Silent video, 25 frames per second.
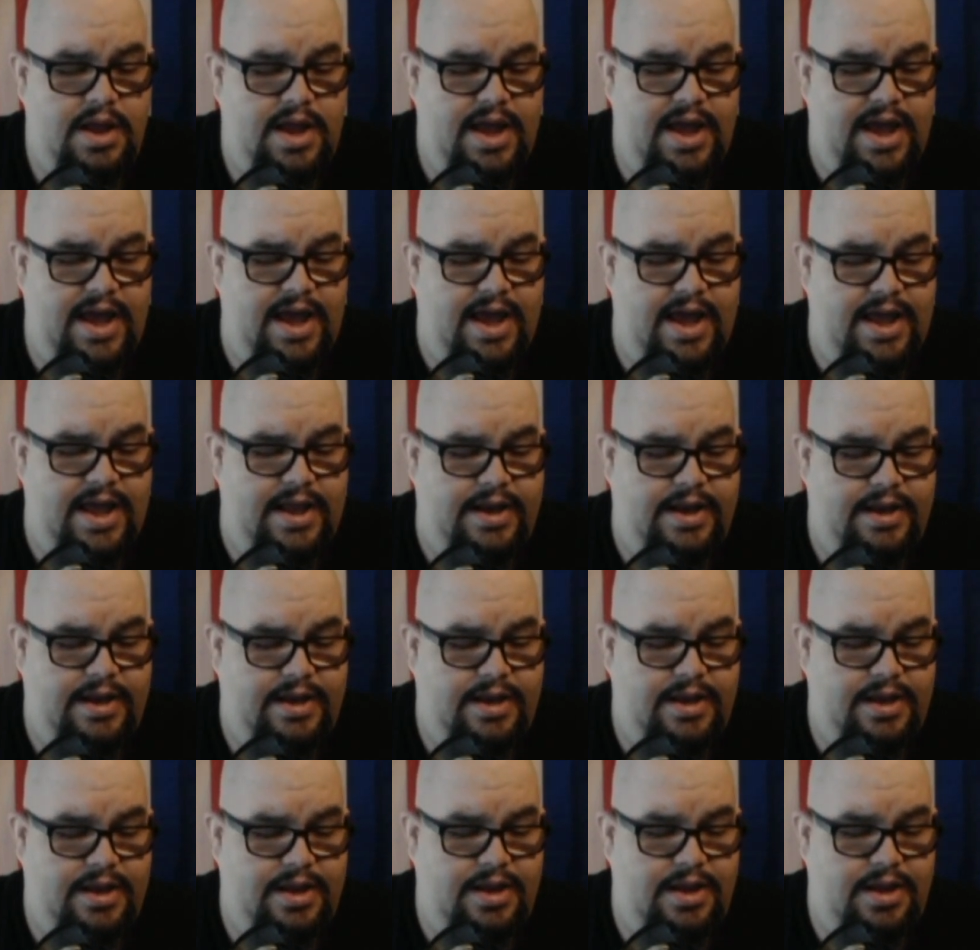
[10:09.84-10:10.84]
And
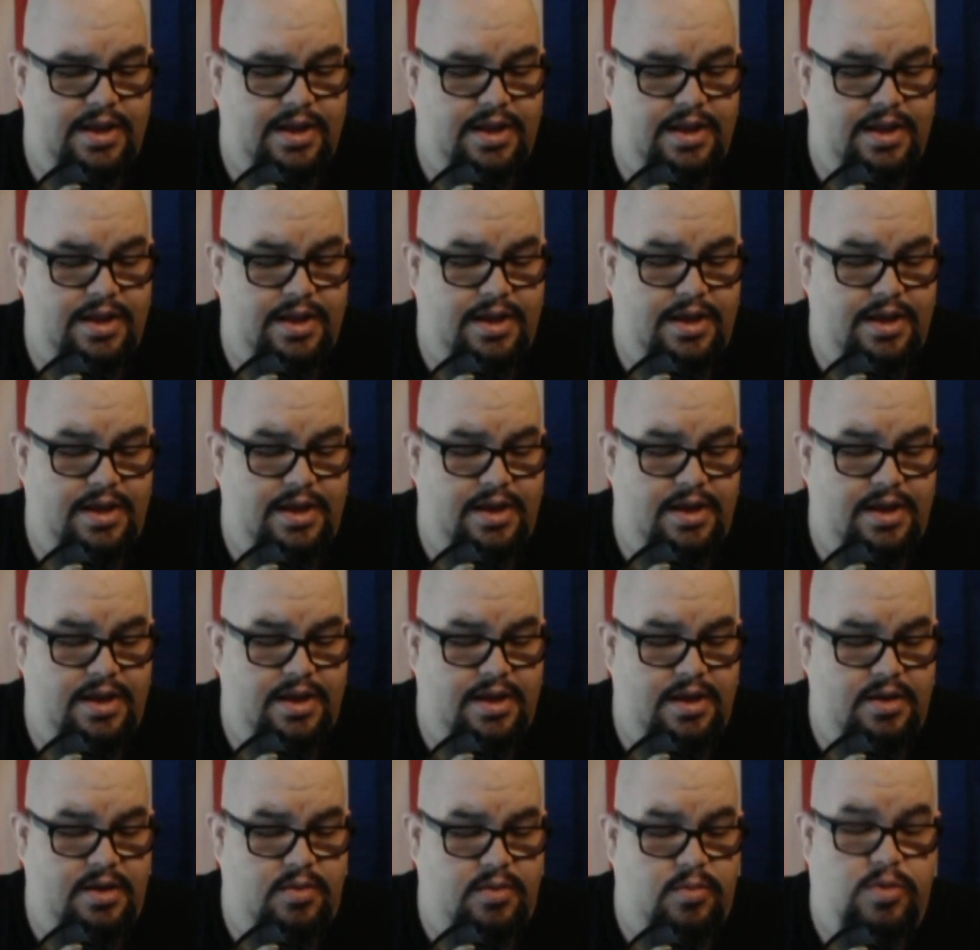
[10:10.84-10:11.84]

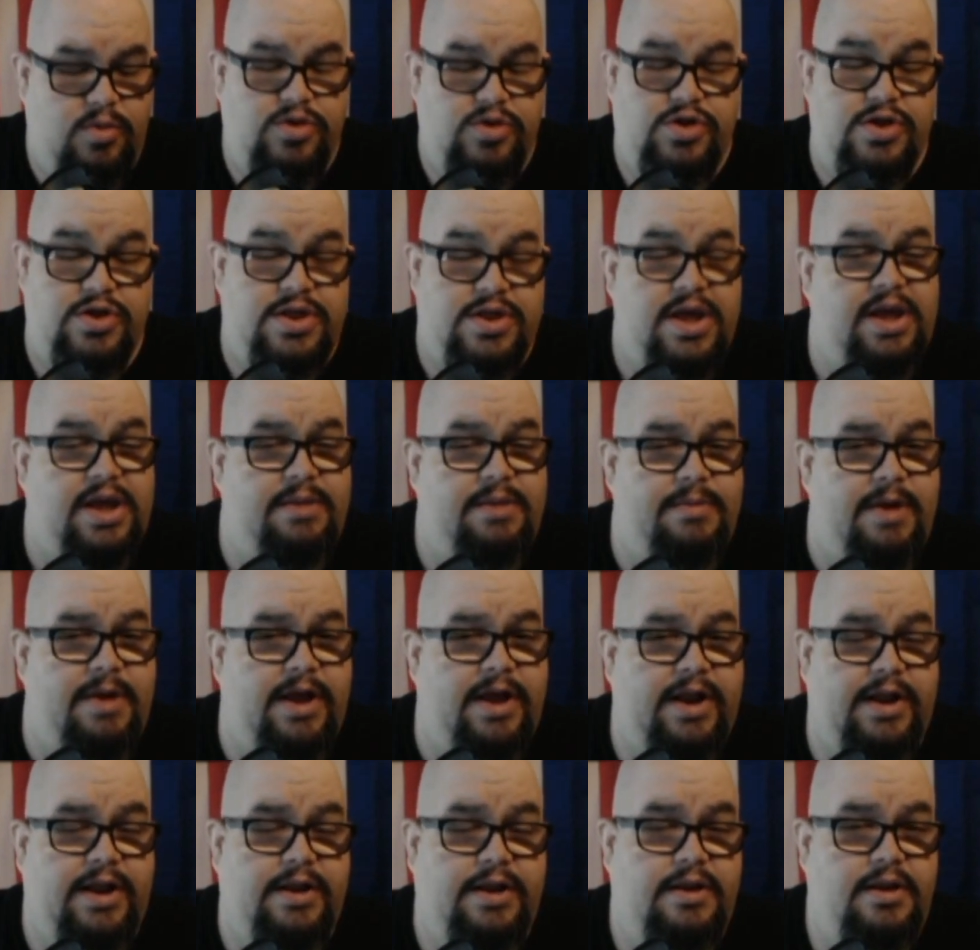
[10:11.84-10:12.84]
when you think
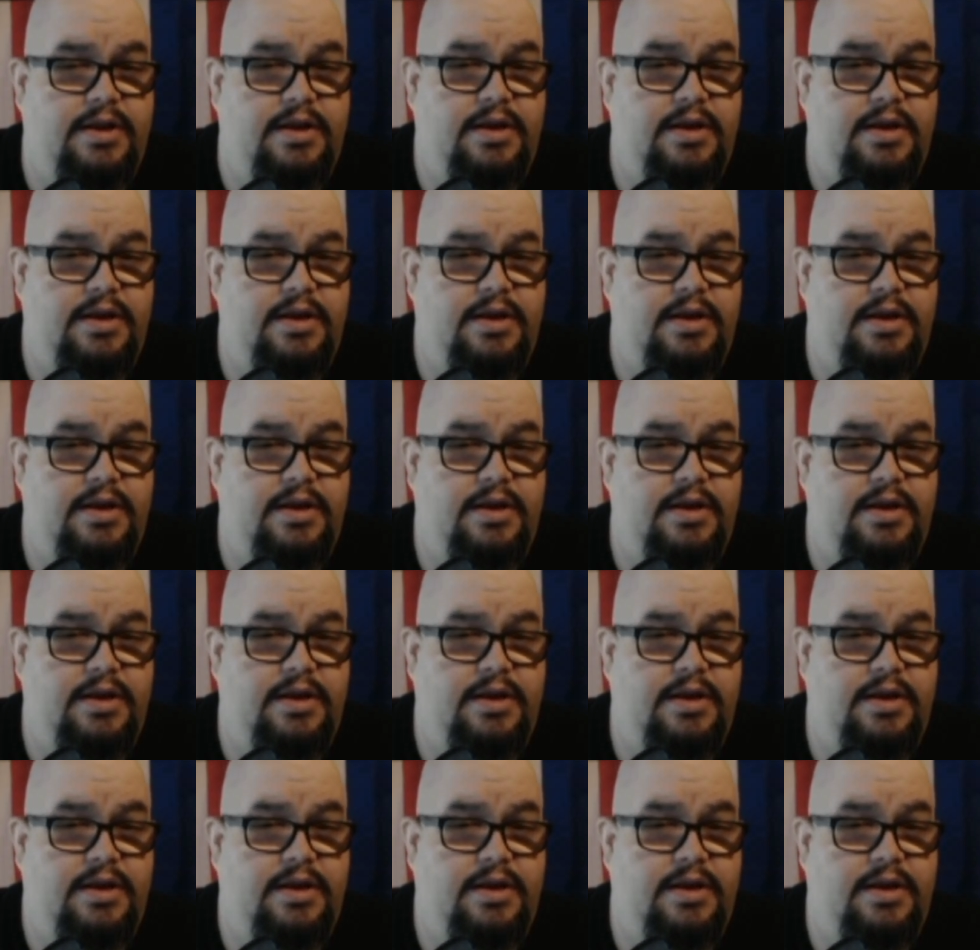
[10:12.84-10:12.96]
about it,